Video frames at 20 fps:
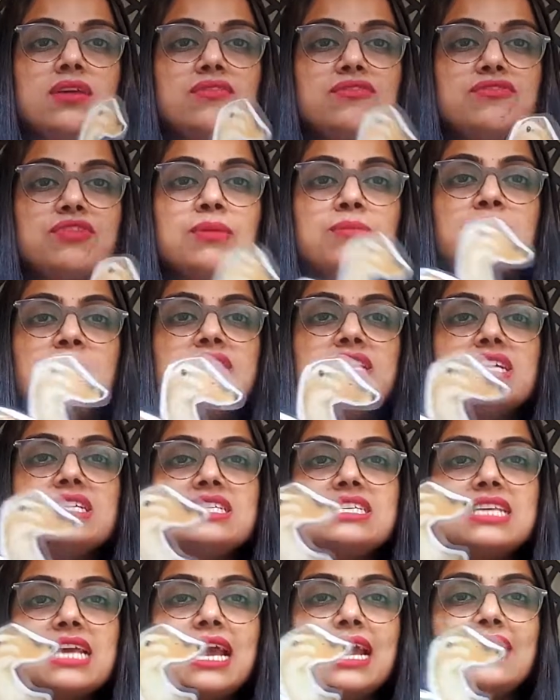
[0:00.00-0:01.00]
from
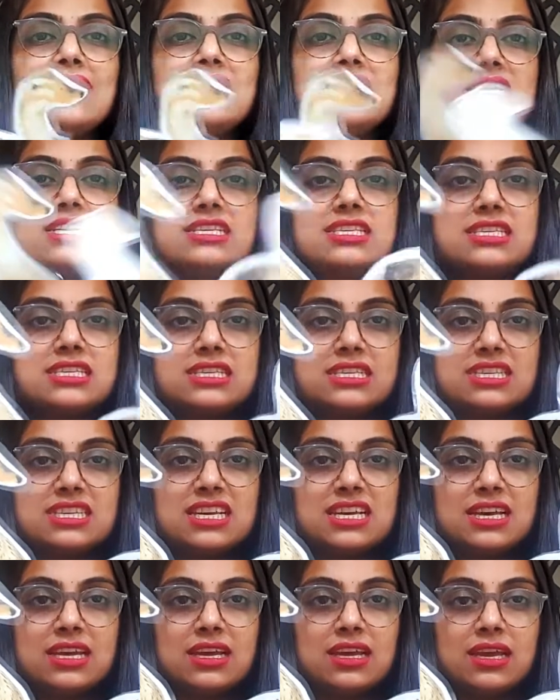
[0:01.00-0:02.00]
this and this
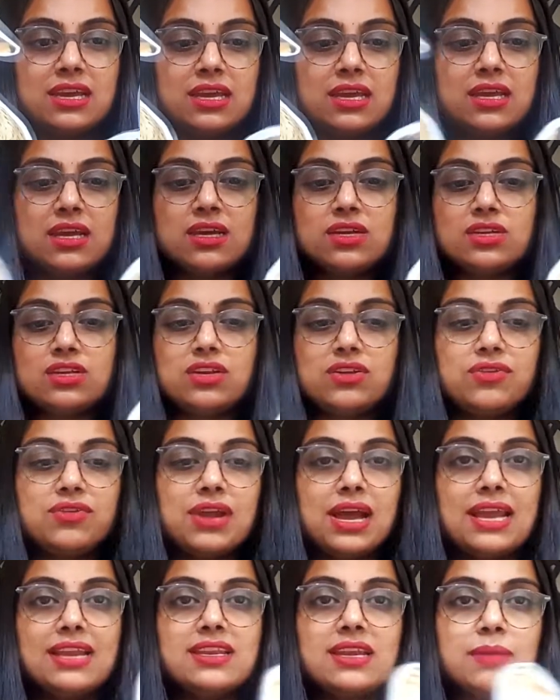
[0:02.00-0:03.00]

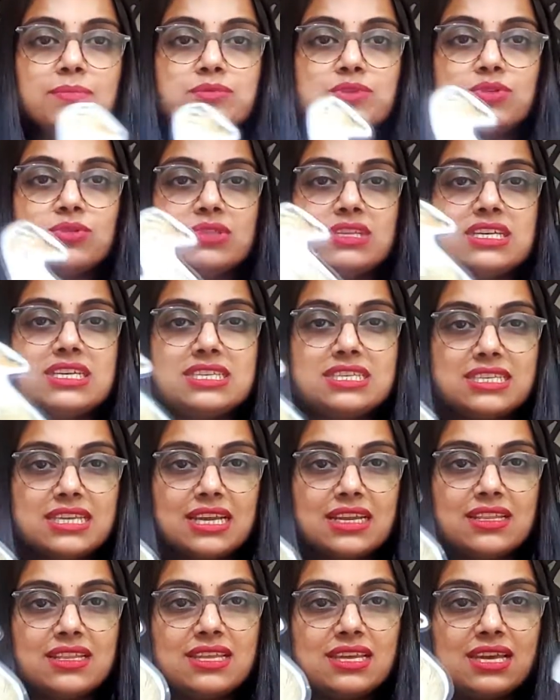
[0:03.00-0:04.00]
right up to this
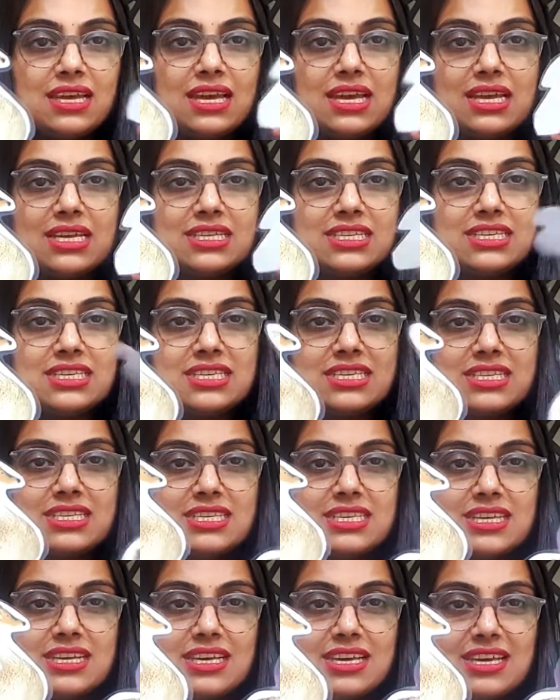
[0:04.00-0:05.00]
and
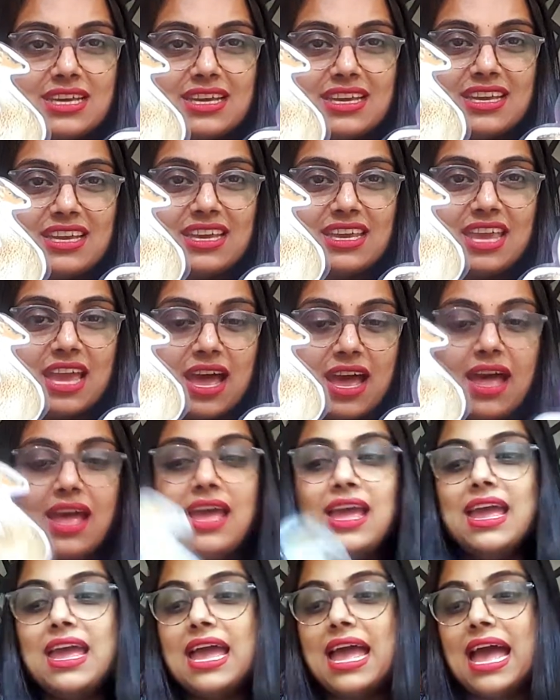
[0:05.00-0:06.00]
this. Yeah,
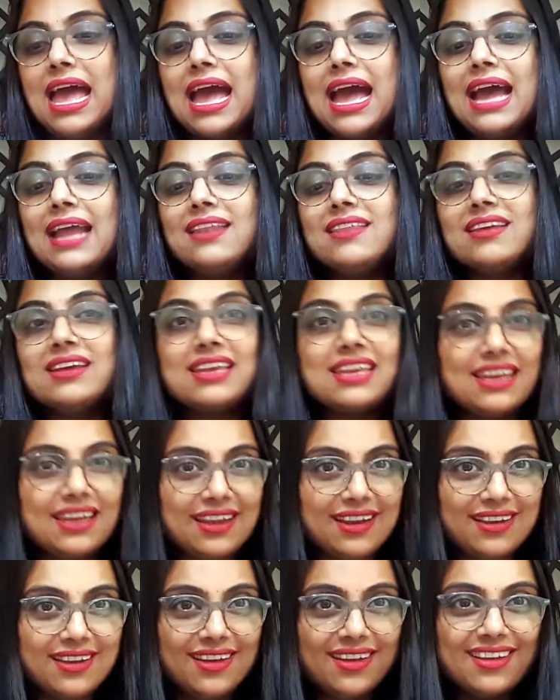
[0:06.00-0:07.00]
and the
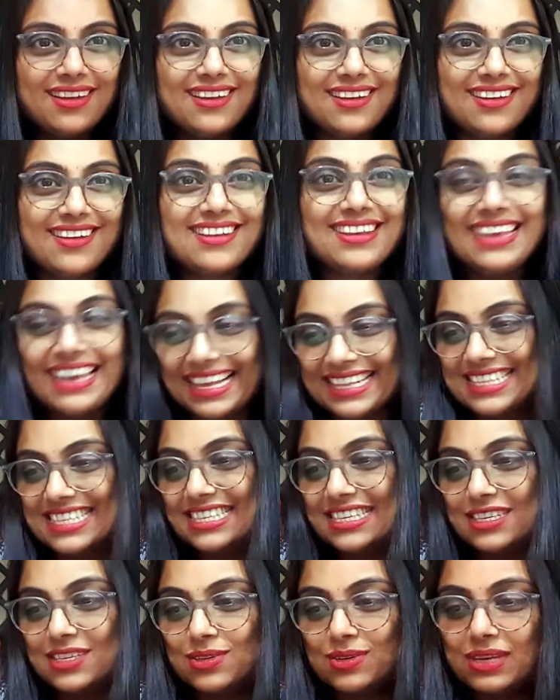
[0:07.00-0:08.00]
kid gets
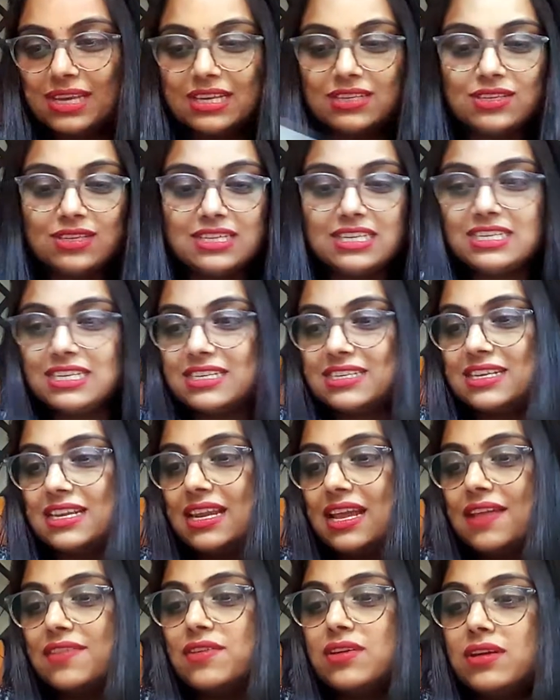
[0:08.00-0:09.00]
it. Okay, so this is
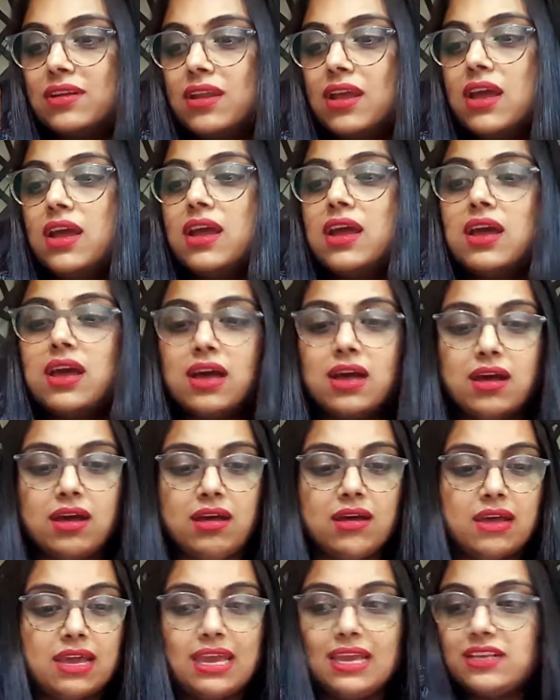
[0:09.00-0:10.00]
another
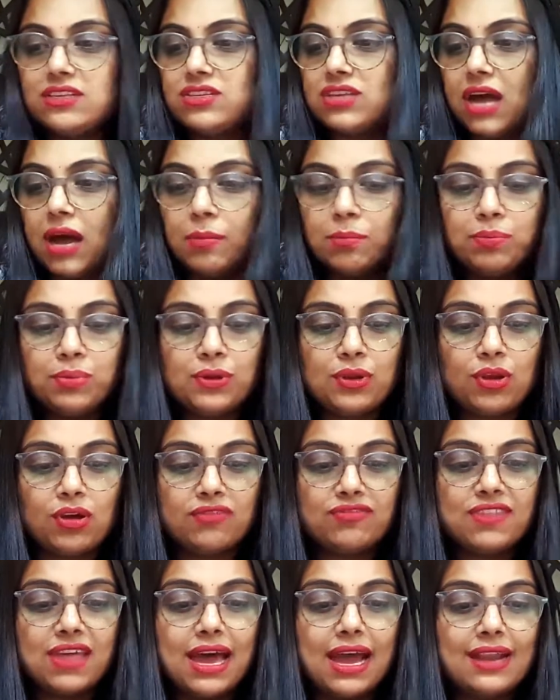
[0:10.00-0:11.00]
example
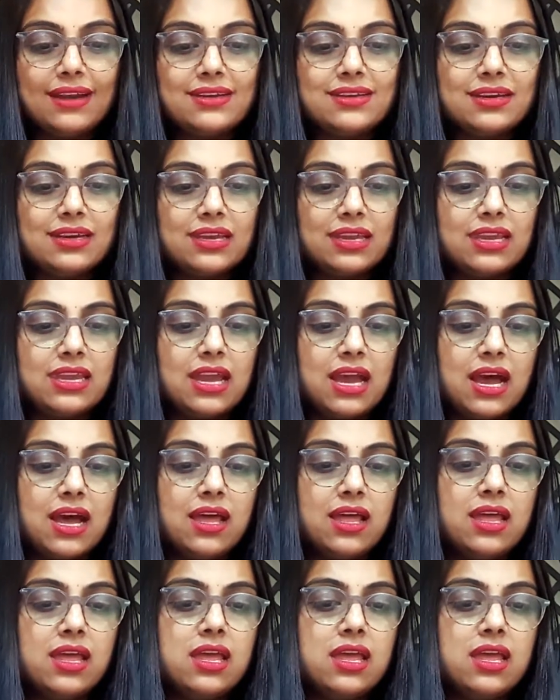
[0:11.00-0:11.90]
of that. Yeah,